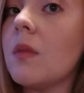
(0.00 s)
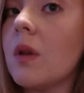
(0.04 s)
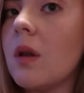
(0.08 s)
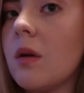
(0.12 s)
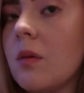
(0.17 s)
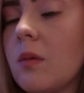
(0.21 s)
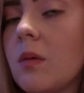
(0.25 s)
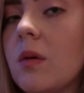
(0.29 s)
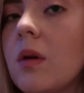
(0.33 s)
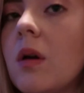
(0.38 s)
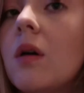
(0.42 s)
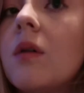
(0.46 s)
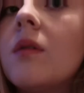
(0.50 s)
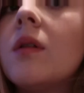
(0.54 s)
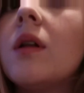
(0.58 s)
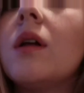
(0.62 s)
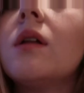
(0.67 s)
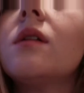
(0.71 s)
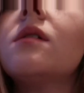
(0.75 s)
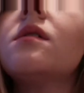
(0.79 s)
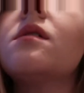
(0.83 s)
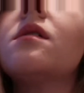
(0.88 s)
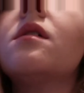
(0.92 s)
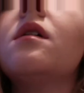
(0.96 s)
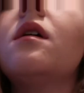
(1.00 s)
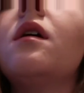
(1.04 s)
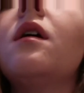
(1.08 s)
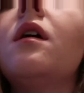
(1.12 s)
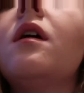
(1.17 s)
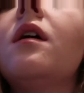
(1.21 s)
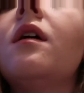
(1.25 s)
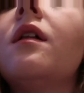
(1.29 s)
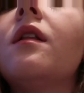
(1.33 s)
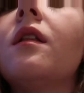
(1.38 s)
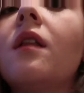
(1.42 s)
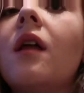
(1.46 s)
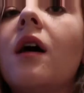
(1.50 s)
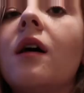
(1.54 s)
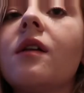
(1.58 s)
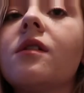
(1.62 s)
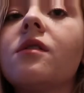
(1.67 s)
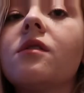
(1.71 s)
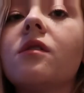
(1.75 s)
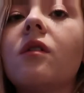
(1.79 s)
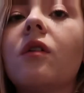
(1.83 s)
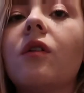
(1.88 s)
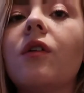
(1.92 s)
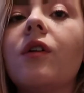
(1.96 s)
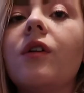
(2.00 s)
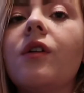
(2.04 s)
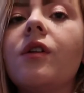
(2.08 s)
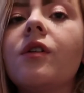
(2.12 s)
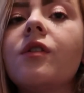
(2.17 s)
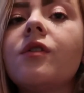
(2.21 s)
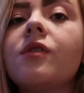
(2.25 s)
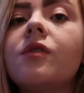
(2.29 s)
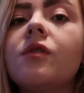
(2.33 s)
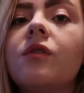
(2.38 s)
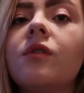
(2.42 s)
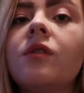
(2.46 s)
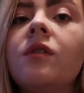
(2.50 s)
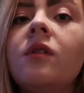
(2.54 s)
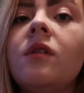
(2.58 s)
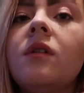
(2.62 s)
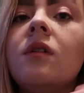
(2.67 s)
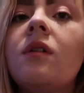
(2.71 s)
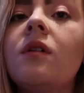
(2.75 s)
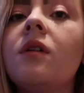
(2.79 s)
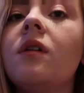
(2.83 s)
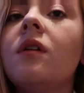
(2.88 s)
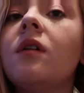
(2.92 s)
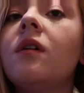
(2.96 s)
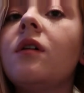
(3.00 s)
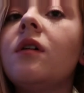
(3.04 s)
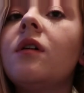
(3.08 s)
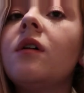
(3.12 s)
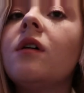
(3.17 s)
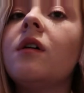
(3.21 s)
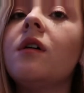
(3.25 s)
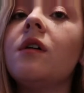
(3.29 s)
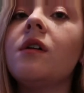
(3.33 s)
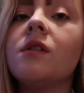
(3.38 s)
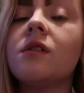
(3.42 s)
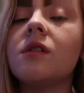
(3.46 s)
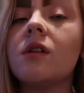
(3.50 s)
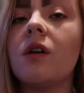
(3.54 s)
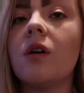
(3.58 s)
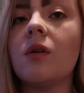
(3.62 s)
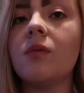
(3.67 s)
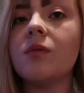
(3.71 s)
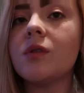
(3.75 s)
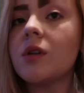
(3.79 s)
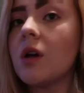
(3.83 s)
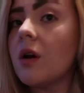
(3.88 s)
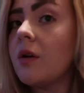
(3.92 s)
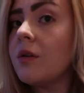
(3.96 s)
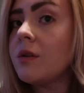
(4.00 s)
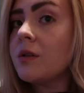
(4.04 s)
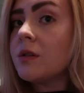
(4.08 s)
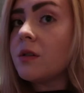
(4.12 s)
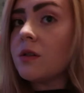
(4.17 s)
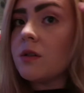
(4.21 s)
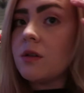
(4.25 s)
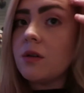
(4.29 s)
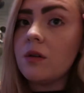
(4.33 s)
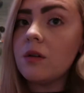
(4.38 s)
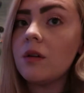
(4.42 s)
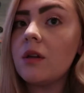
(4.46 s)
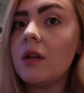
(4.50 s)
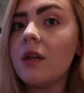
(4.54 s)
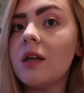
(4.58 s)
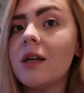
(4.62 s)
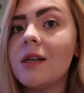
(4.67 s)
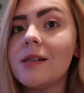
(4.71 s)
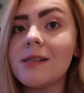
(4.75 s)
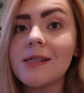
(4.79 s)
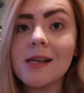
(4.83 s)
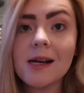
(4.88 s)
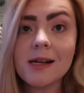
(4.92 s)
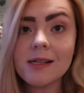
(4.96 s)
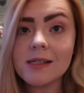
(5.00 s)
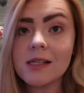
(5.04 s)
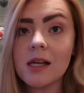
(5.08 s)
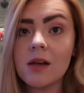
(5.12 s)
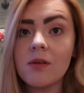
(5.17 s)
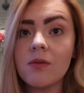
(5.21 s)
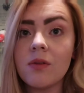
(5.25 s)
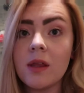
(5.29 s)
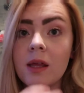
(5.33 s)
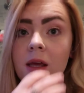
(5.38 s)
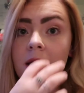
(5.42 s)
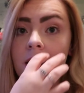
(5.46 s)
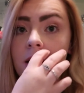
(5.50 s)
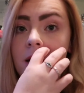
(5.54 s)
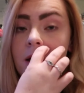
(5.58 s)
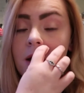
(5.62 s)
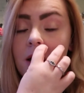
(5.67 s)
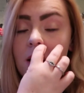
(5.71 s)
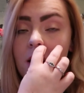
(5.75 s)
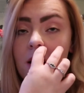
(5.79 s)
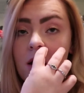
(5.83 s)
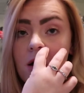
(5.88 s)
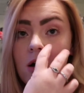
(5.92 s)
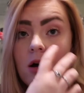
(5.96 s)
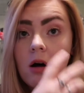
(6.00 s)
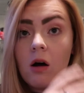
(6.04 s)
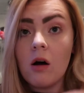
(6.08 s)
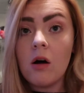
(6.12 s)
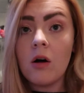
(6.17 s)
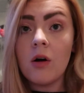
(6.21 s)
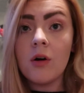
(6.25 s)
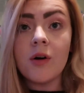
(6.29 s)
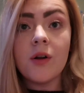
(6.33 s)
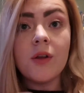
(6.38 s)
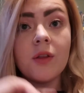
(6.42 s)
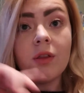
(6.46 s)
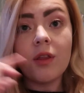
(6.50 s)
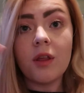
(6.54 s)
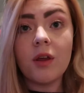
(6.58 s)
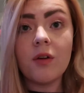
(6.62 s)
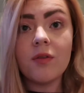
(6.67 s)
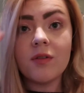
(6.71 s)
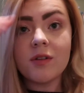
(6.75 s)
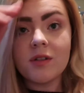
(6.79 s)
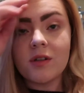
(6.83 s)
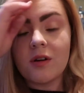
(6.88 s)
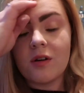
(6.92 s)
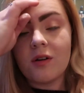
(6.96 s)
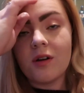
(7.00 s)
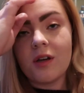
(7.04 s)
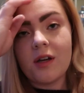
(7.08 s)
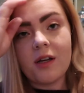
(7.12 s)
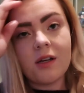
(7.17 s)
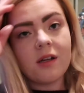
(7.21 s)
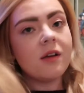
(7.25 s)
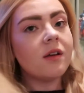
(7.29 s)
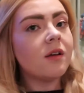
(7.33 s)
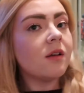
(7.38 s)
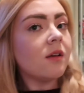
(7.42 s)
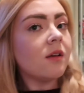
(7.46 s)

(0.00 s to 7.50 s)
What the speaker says: There we go, and that's that side done. So I'm just going to do the exact same thing on the other side.